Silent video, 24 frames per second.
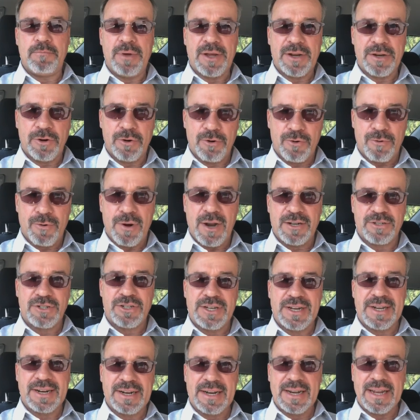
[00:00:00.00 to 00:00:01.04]

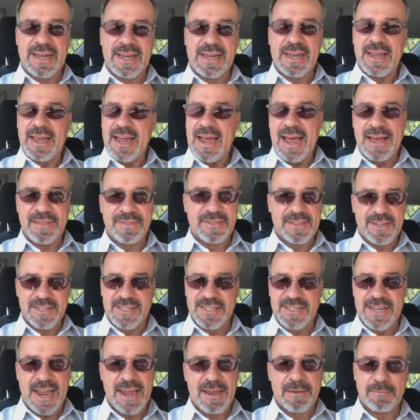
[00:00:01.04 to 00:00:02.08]
begrudgingly at the
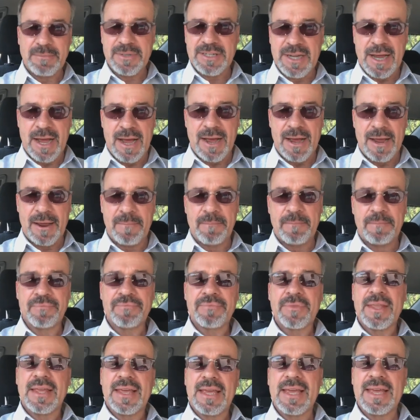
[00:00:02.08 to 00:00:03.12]
same time?
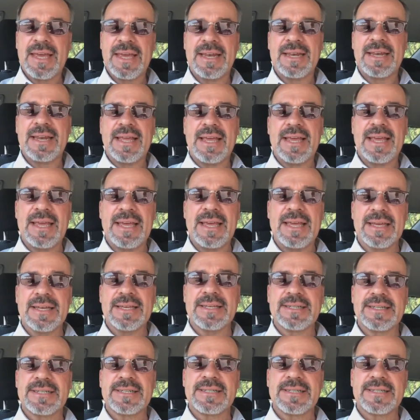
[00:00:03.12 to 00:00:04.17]
It
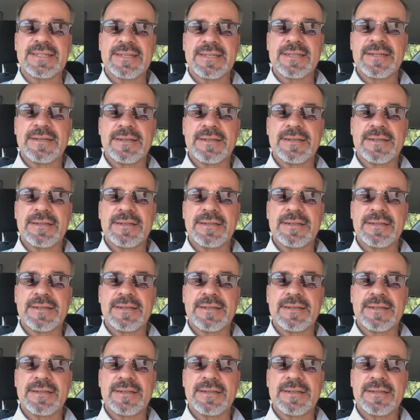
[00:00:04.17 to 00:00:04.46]
is